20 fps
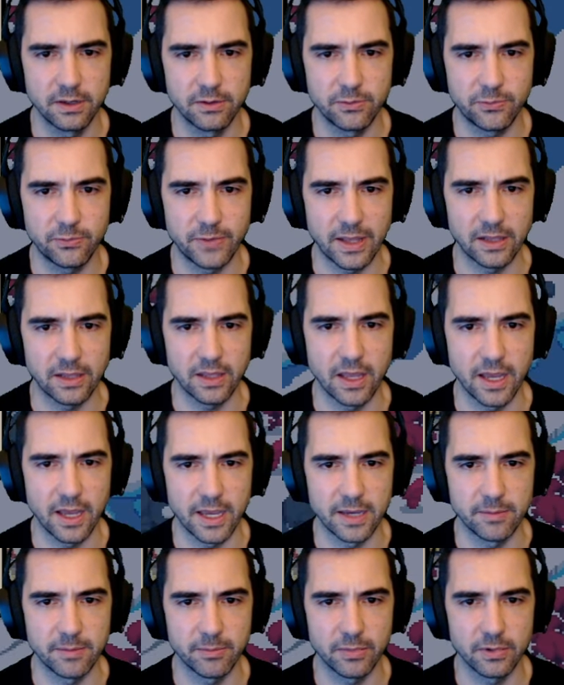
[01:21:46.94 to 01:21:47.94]

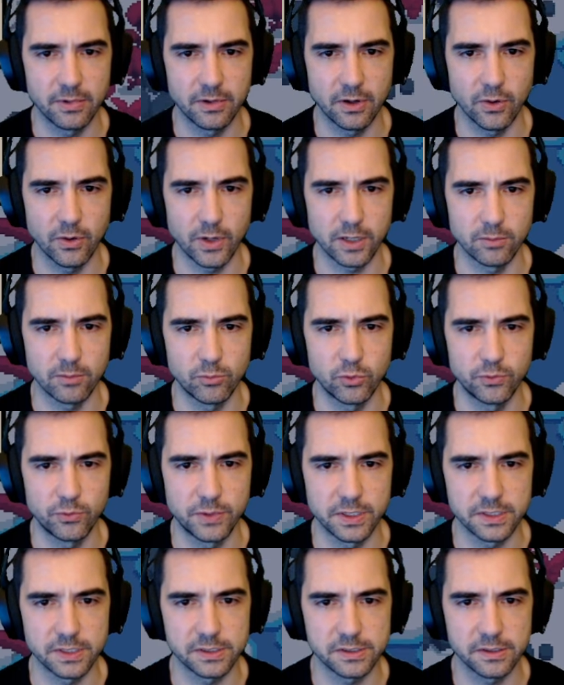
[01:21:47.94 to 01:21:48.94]
Felheim. Oh, I can move
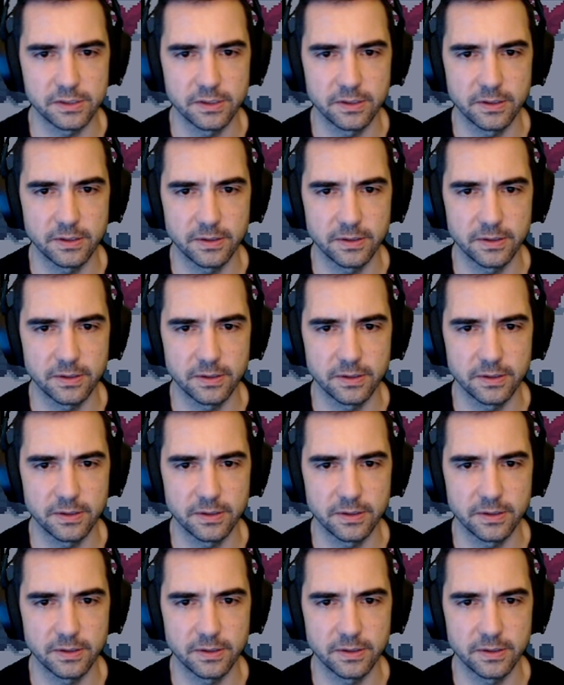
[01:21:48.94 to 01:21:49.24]
this.